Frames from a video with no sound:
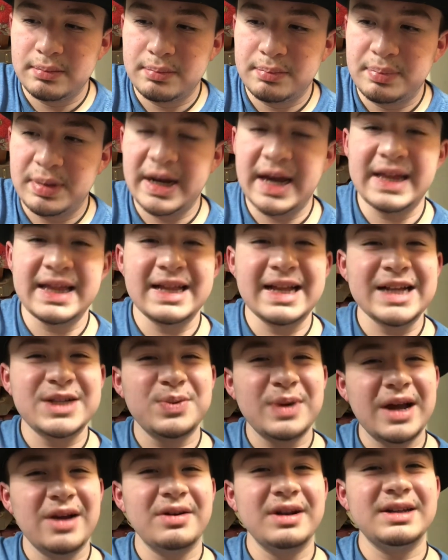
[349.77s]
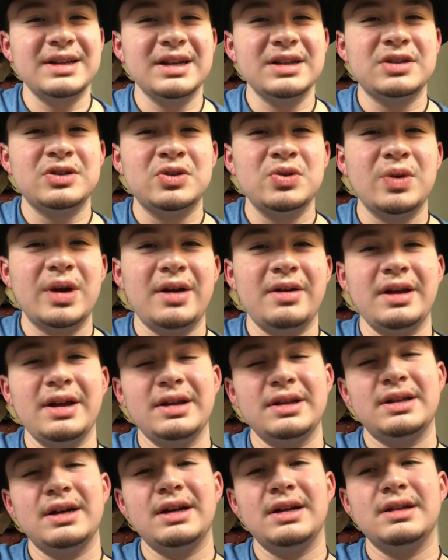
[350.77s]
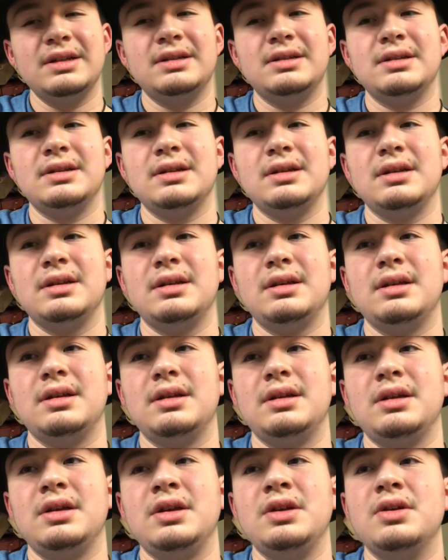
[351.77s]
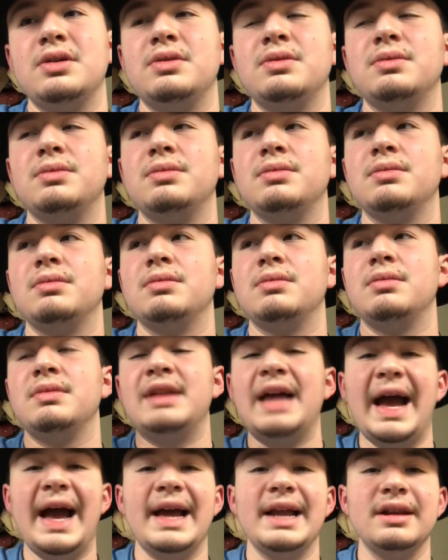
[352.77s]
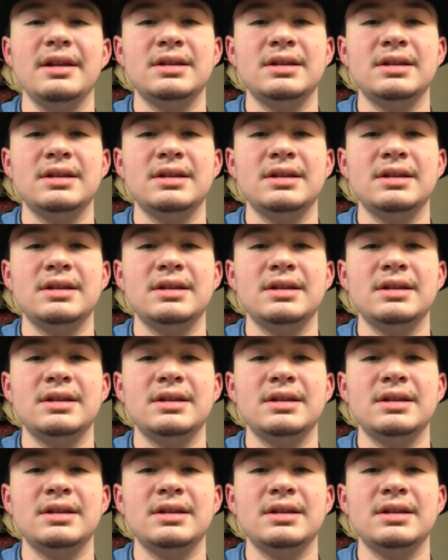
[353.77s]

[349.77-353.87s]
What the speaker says: but and then that's what Area does too. Area does, you know, that.